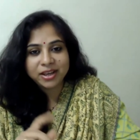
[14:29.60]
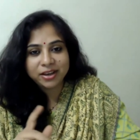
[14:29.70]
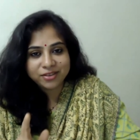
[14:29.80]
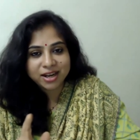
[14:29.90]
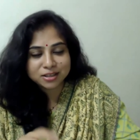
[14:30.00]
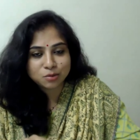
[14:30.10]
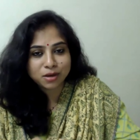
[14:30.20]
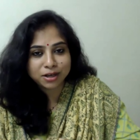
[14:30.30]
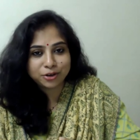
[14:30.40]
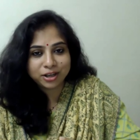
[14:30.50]
if that is a
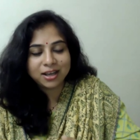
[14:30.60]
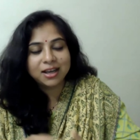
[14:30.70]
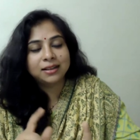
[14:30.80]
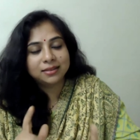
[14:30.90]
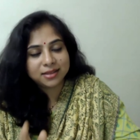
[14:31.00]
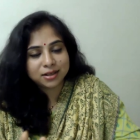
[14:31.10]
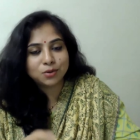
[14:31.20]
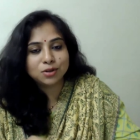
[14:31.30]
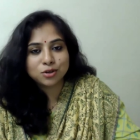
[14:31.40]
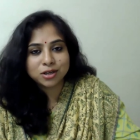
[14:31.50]
Mercury, then
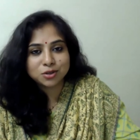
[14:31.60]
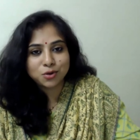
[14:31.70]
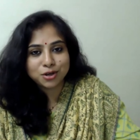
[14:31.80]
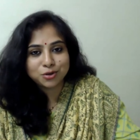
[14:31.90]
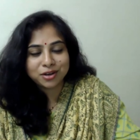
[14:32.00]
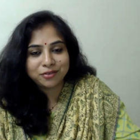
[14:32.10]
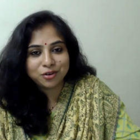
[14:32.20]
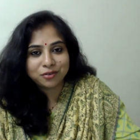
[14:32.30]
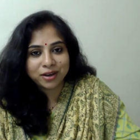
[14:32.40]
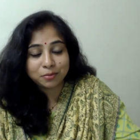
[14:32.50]
also it is going to give you
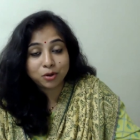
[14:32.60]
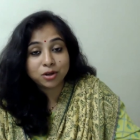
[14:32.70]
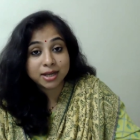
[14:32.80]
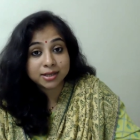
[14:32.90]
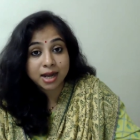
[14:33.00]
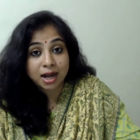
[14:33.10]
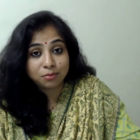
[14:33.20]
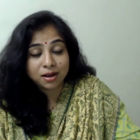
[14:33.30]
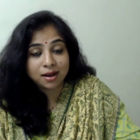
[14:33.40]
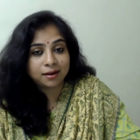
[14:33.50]
effect, because that's
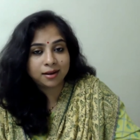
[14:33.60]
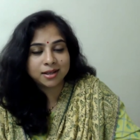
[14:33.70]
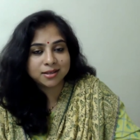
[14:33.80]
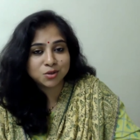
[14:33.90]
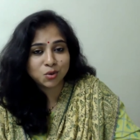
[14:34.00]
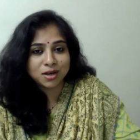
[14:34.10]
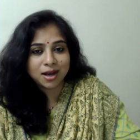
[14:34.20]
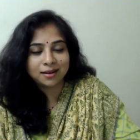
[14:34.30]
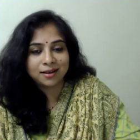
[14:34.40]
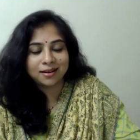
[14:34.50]
Atma Karaka, that's a soul
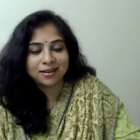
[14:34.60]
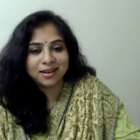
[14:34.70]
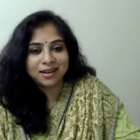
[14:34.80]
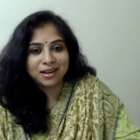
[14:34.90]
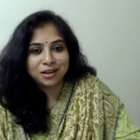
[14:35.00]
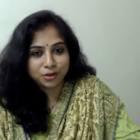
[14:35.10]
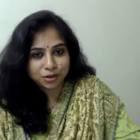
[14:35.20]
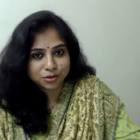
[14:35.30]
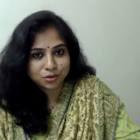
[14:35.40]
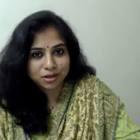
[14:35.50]
Karaka. Your
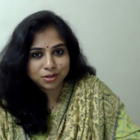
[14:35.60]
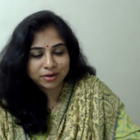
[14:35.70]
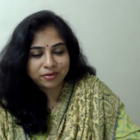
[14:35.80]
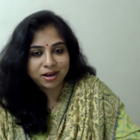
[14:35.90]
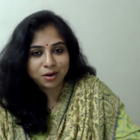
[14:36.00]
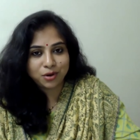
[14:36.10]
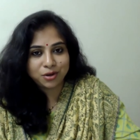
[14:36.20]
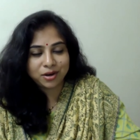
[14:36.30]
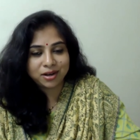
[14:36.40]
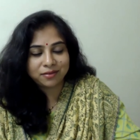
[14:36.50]
soul is definitely going
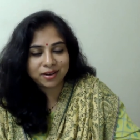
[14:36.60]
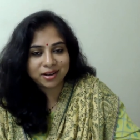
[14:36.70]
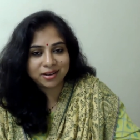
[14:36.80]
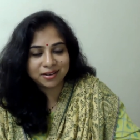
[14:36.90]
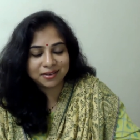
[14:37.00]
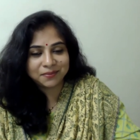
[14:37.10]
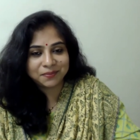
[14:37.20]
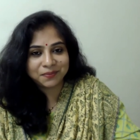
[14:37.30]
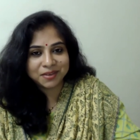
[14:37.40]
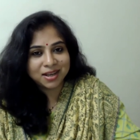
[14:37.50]
to get affected here.
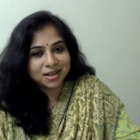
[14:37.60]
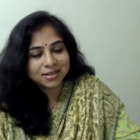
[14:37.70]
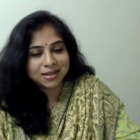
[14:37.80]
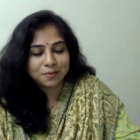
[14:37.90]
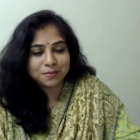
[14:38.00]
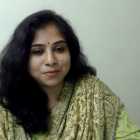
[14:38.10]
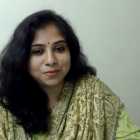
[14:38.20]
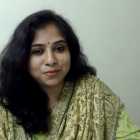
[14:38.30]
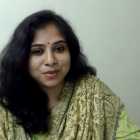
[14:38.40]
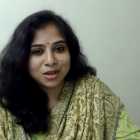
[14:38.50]

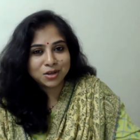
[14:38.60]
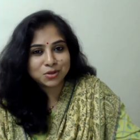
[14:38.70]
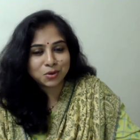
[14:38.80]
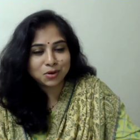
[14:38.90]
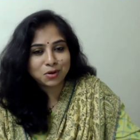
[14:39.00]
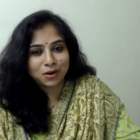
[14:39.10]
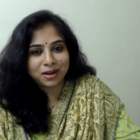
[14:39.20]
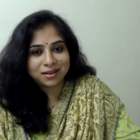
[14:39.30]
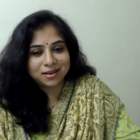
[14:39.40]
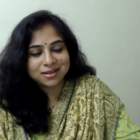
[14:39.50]
Some soul
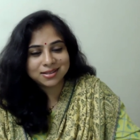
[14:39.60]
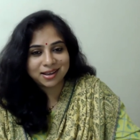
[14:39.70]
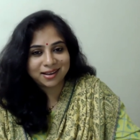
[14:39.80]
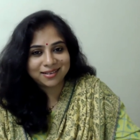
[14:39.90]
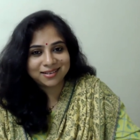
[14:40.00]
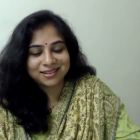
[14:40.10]
calling is there.